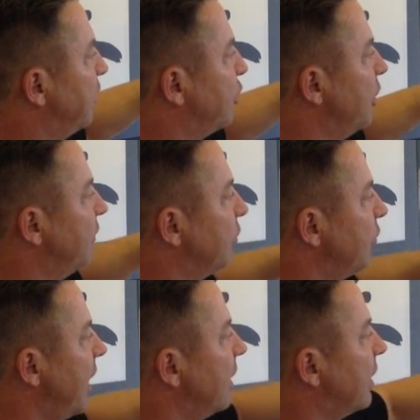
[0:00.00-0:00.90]
improve the
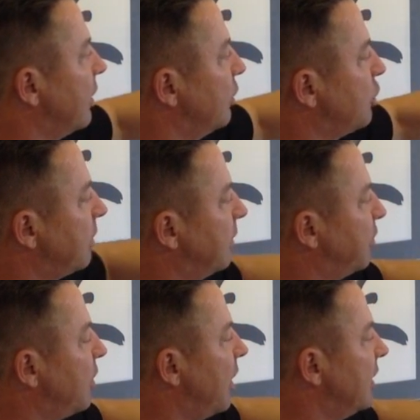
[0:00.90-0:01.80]
rent? Can I drop the
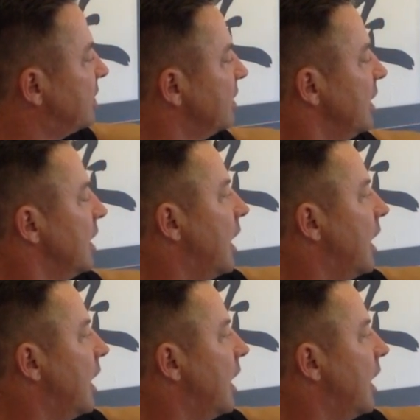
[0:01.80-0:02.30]
price?